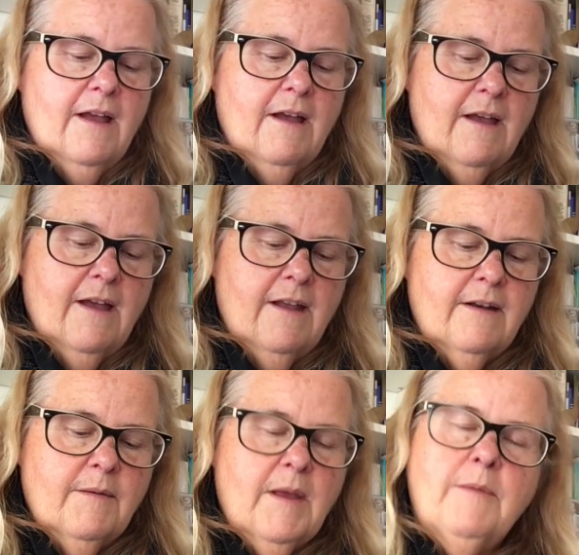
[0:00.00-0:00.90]
And
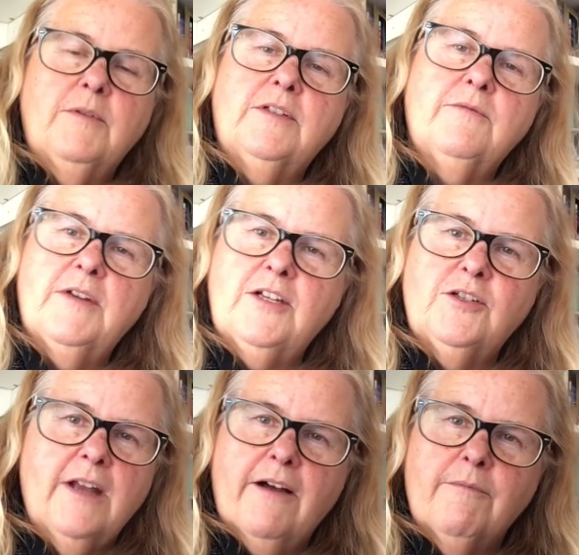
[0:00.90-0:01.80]
I'm able to
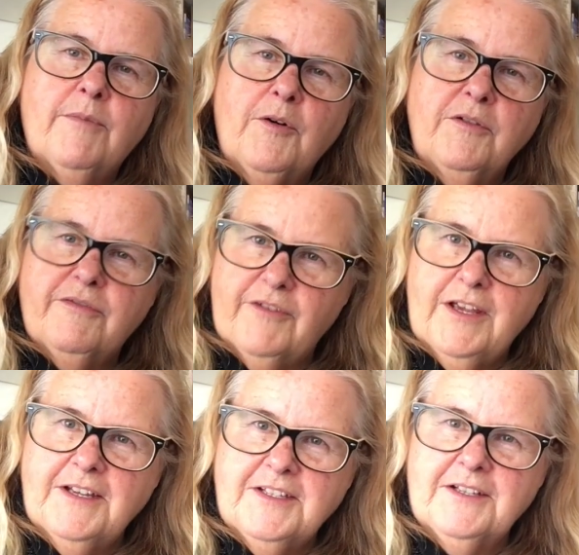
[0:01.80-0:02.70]
reach now both
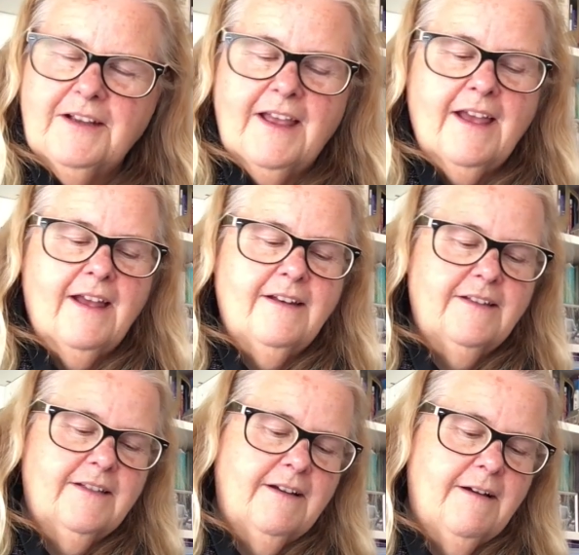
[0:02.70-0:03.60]
feet.
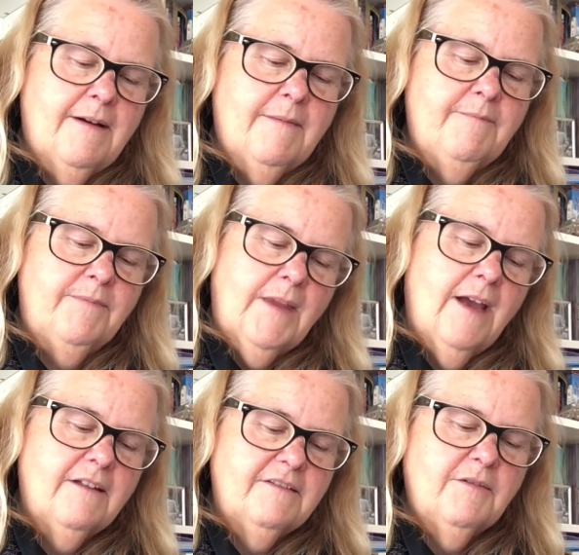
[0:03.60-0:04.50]
And um,
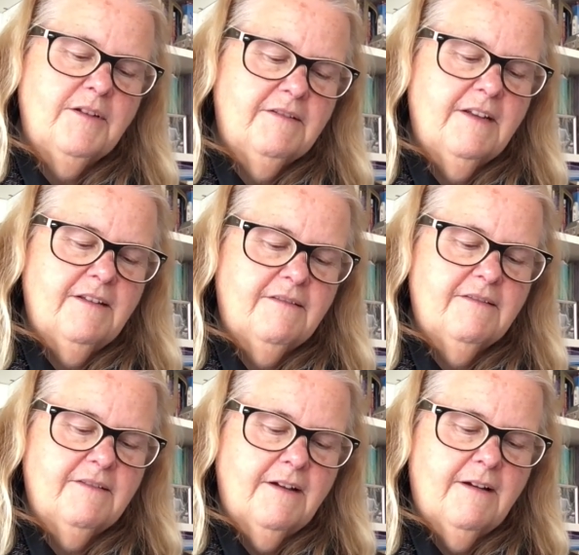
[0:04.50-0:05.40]
yeah, so it's,
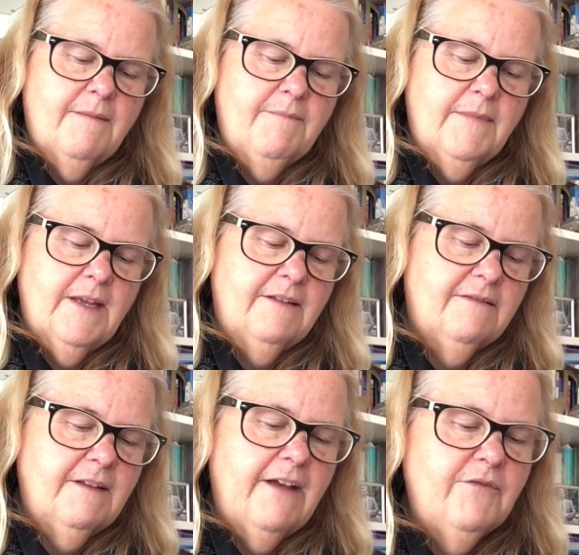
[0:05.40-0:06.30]
it's, um,
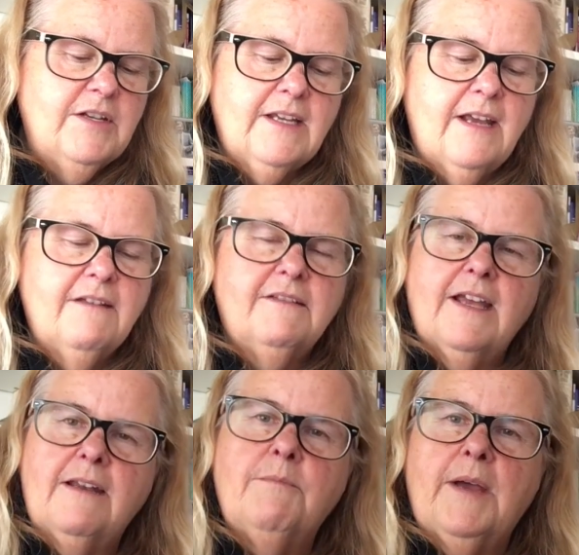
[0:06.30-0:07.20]
it's every day is
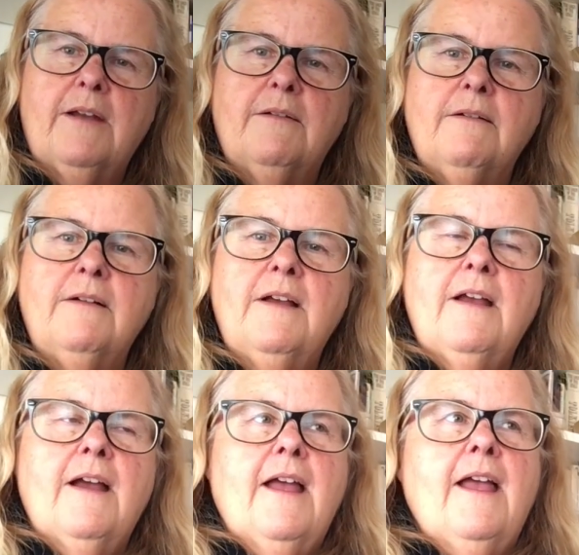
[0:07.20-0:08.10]
getting better
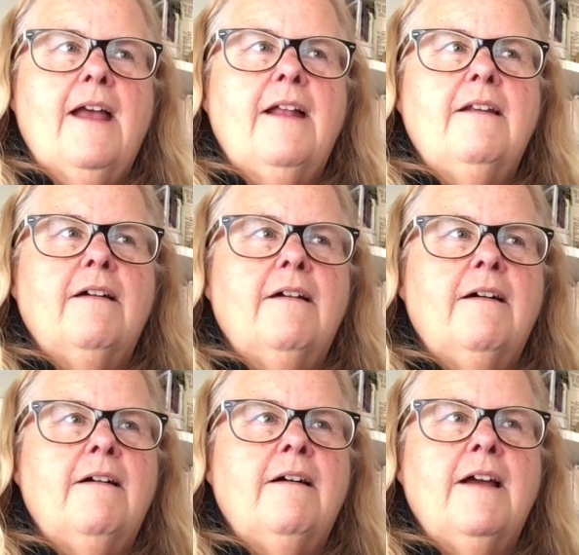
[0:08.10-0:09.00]
and
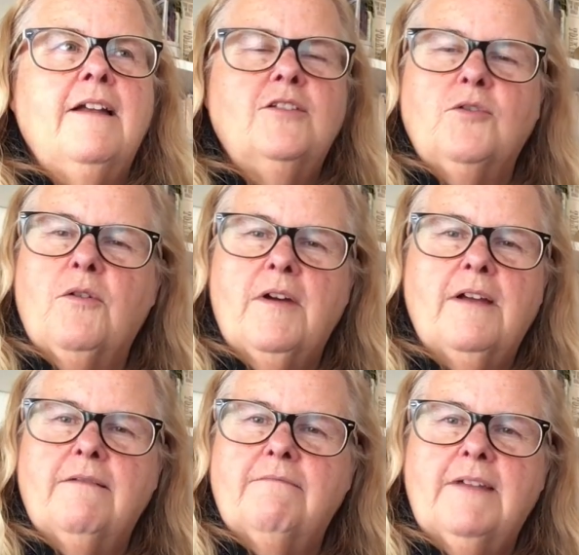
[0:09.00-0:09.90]
uh, I
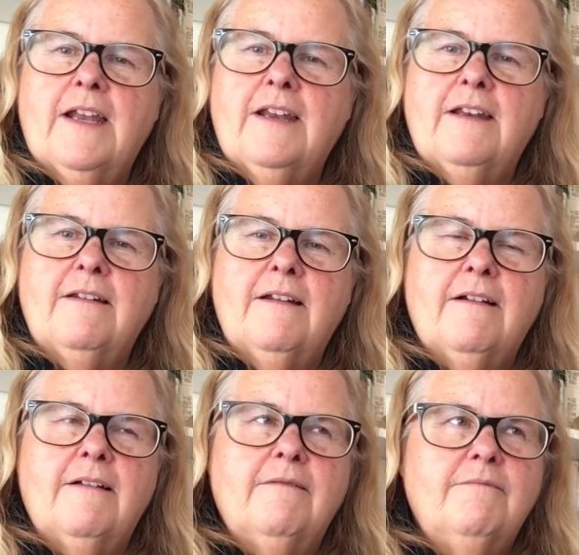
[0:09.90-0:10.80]
enjoy getting
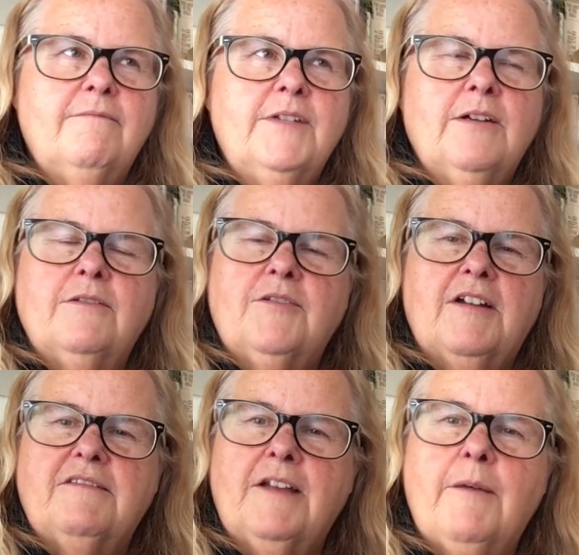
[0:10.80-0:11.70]
uh, you know
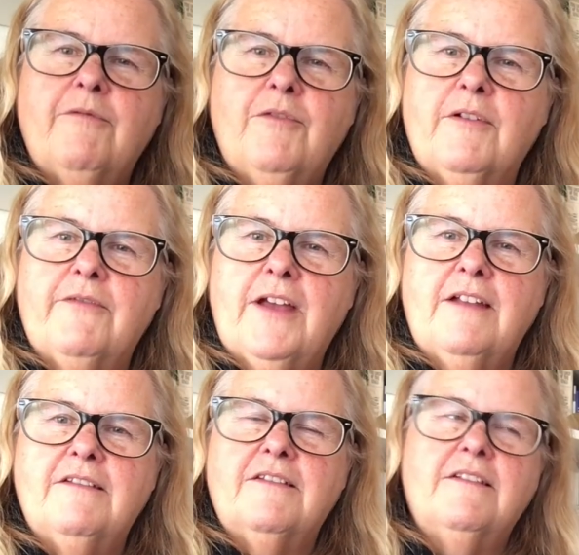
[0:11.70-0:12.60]
dressed up for
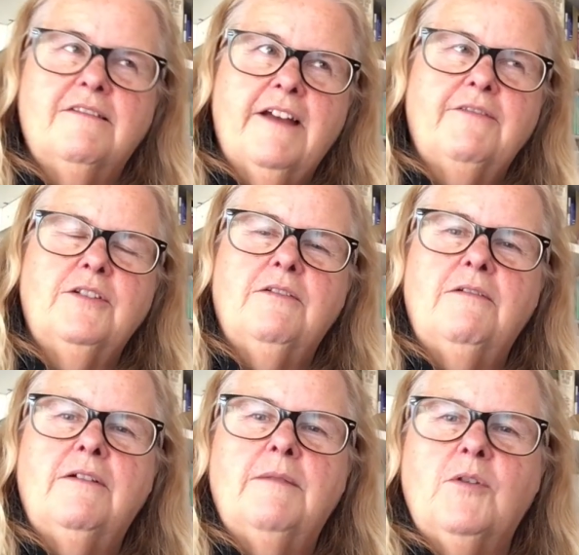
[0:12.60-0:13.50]
events. This
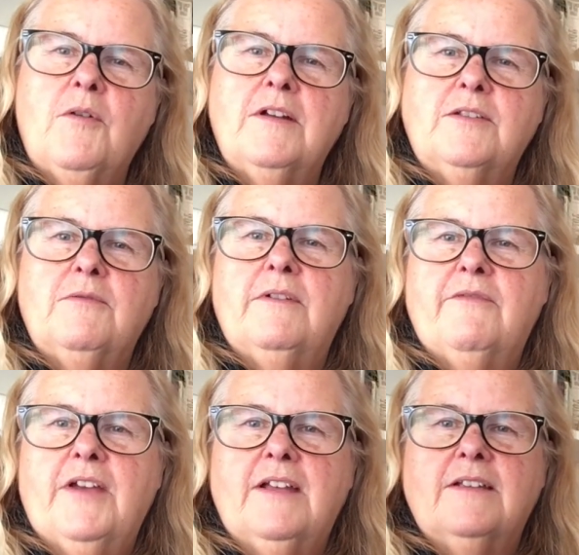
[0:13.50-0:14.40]
afternoon, I'm going to an
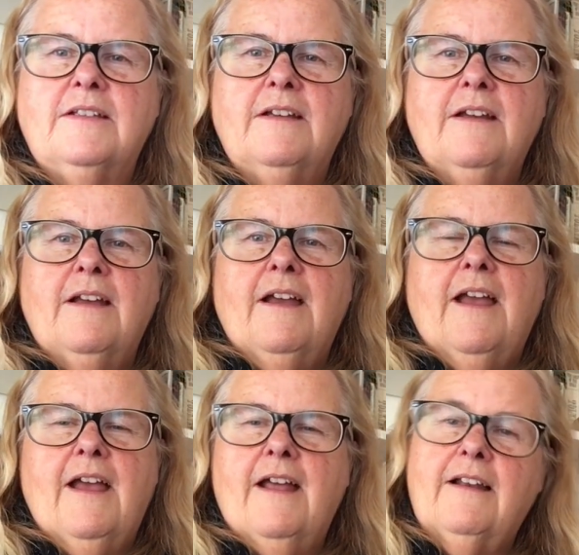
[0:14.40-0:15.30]
event,
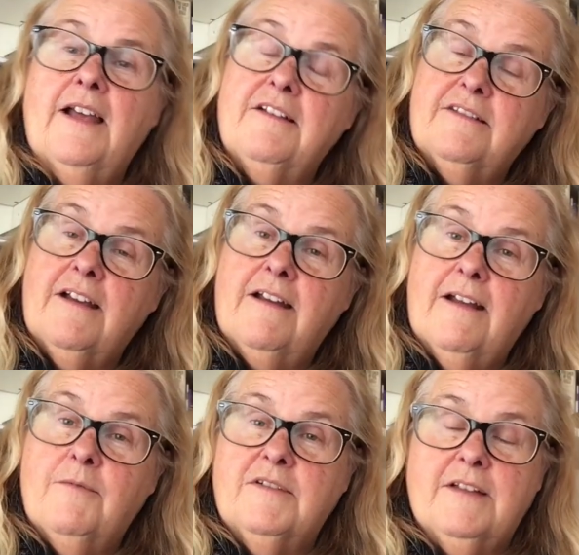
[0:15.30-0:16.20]
and last night
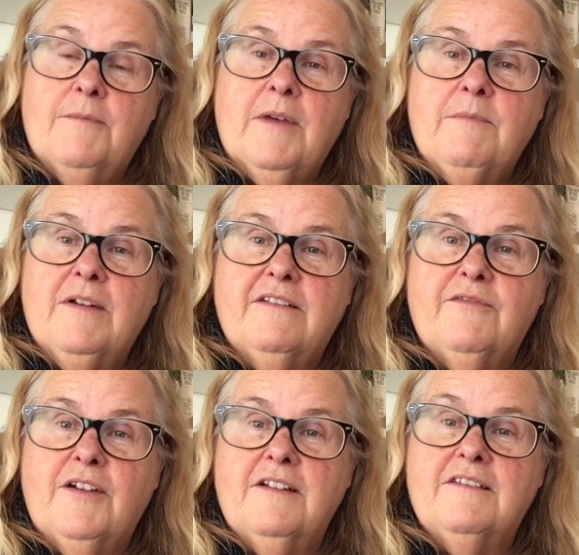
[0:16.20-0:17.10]
I was at my best
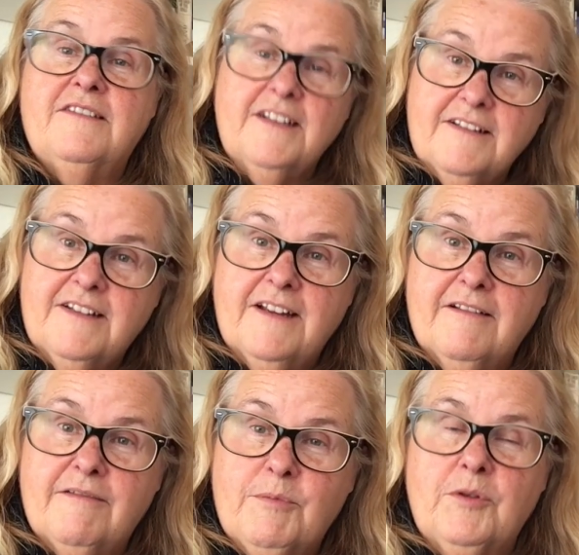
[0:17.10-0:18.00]
friend's
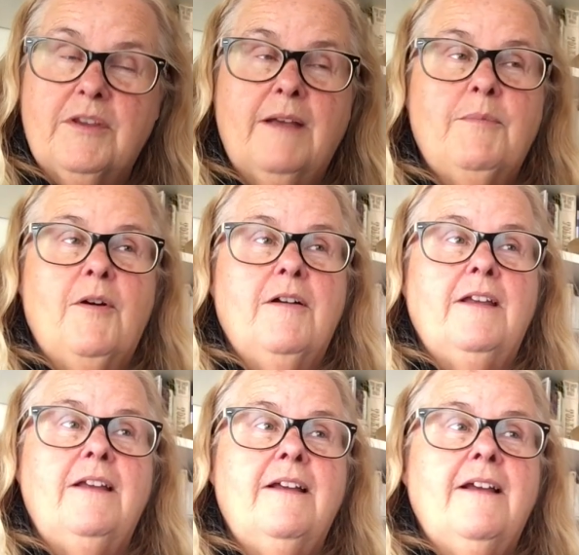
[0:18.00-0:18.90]
60th birthday
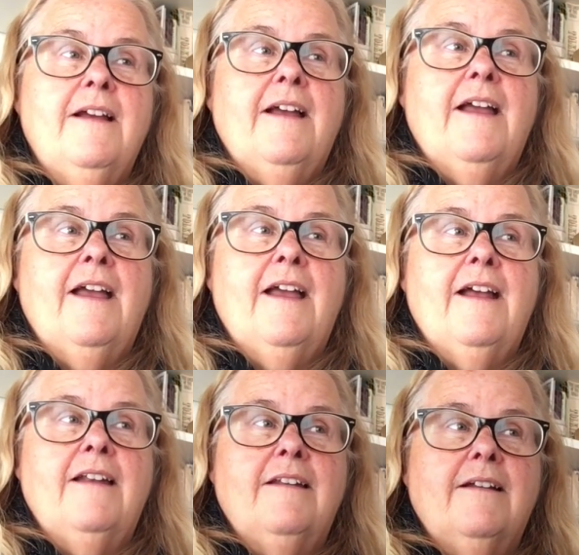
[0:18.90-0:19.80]
party,
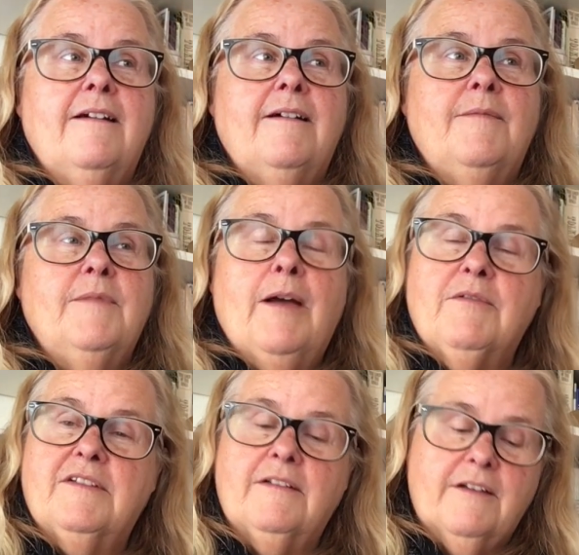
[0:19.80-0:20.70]
and um, that
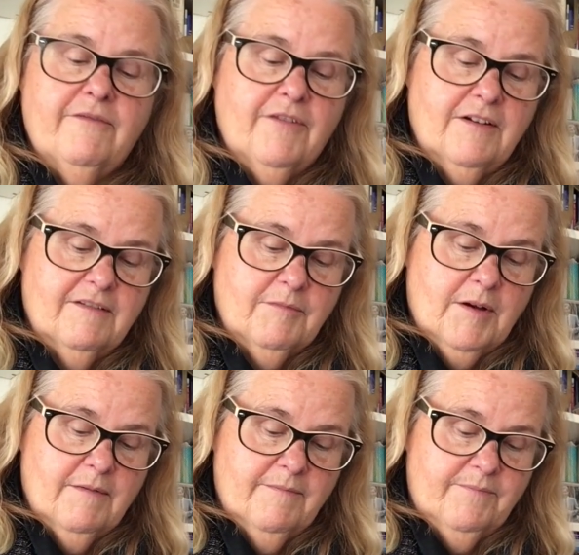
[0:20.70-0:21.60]
was a lot of fun as
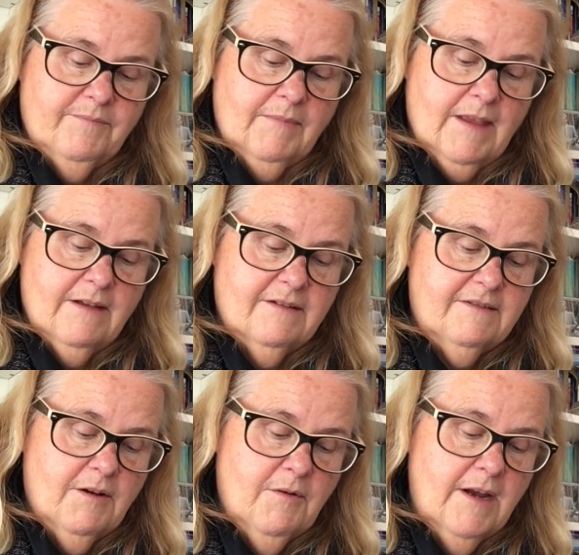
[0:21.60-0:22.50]
well.
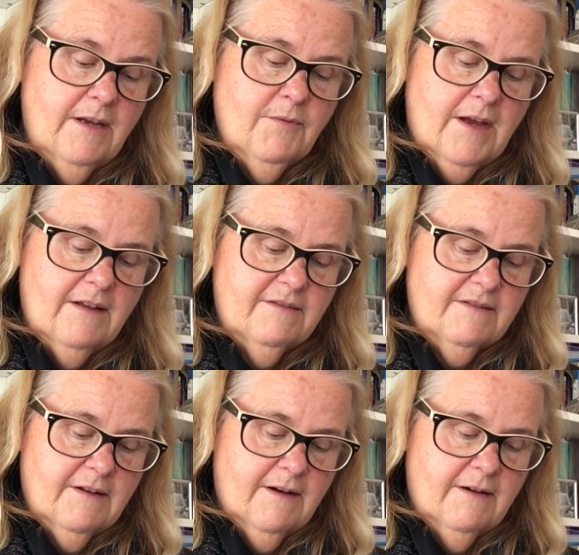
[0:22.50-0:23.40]
So,
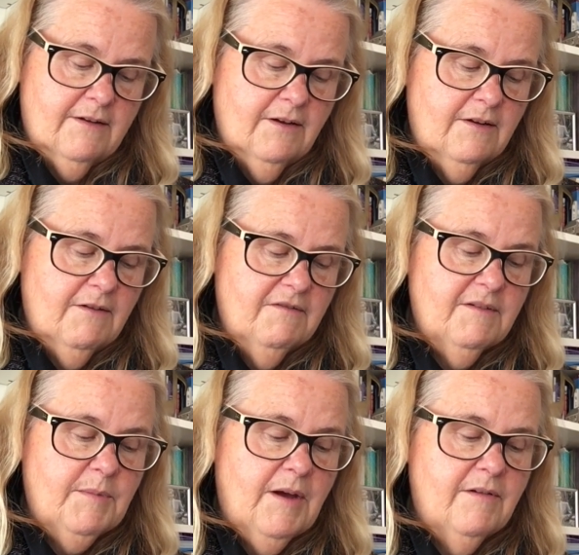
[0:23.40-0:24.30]
anyways, uh, good
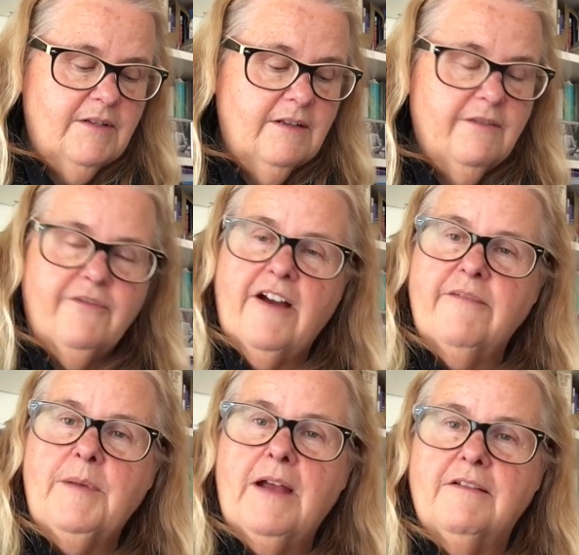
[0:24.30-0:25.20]
news about the
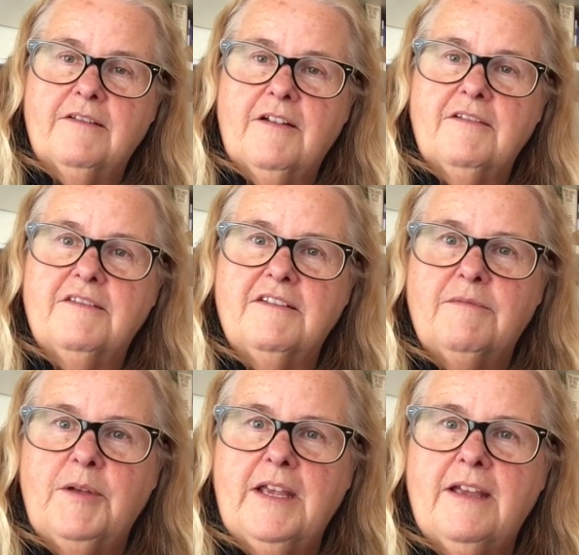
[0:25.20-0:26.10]
five pounds lost
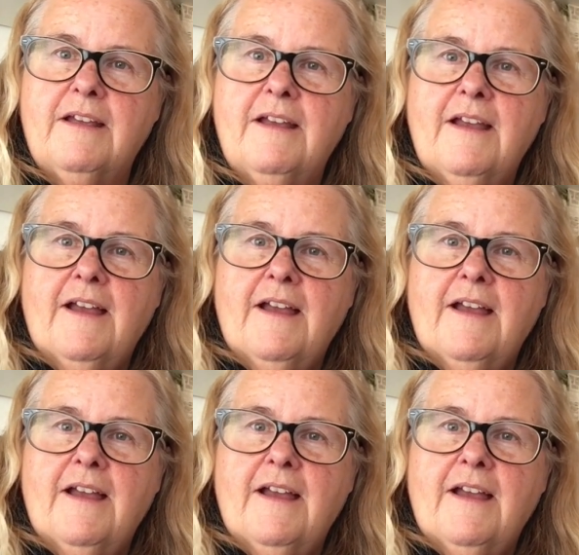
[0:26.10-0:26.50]
this week.